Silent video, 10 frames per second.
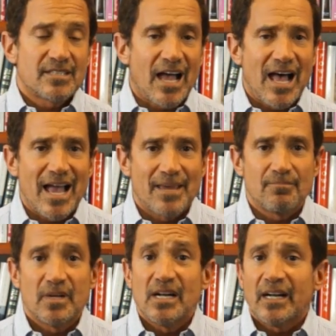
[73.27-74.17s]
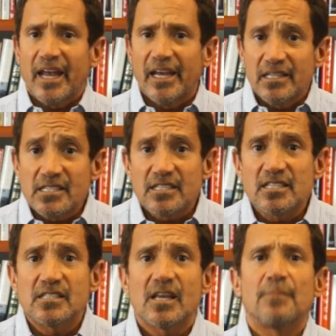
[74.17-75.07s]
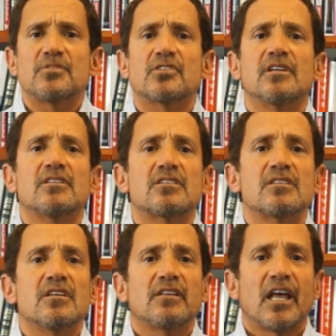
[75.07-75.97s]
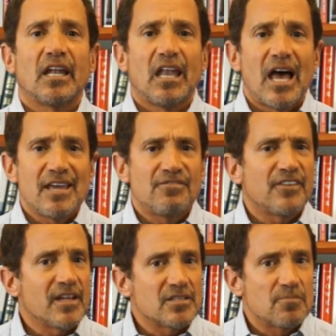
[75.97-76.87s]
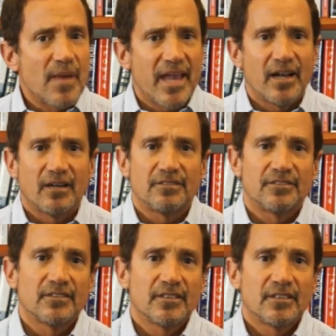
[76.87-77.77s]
Time is the substance that life is made of.